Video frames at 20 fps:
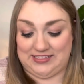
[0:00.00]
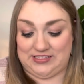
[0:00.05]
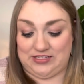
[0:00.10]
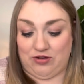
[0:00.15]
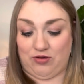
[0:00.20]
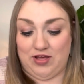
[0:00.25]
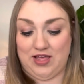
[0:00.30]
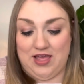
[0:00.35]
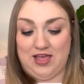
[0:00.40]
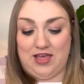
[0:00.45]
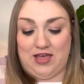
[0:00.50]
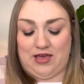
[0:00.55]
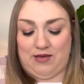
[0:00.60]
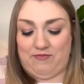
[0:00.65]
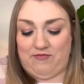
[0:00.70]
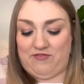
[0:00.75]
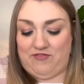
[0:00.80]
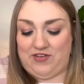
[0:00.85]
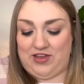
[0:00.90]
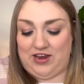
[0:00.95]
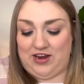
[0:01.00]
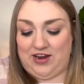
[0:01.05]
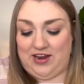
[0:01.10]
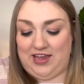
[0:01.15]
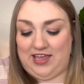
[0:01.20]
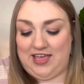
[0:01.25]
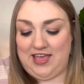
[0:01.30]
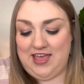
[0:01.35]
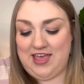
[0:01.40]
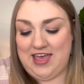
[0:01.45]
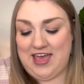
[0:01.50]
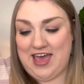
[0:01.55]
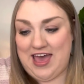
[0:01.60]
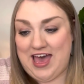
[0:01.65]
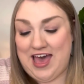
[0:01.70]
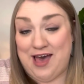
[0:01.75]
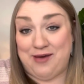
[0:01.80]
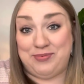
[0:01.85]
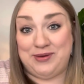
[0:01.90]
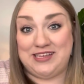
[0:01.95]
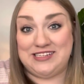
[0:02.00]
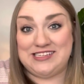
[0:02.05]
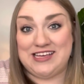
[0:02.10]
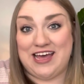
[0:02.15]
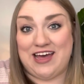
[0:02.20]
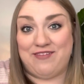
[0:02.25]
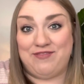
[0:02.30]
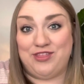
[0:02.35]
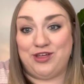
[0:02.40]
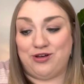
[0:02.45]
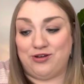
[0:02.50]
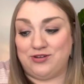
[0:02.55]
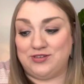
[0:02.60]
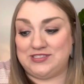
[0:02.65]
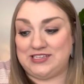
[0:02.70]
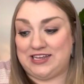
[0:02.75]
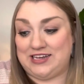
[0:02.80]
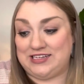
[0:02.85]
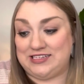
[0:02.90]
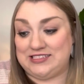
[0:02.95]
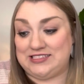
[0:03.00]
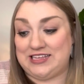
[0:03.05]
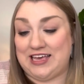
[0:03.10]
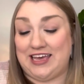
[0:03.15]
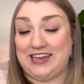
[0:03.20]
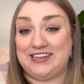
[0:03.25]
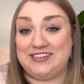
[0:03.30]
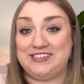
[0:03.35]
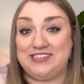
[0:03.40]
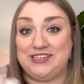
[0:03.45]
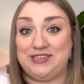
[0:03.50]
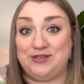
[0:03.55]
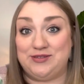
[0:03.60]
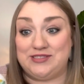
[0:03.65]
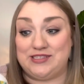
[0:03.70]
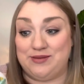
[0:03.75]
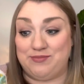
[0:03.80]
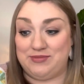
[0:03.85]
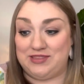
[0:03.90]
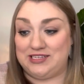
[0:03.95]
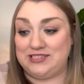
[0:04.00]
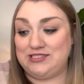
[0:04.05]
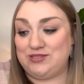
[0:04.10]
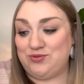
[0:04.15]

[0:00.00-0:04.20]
So I'm very happy to have those and excited to use them this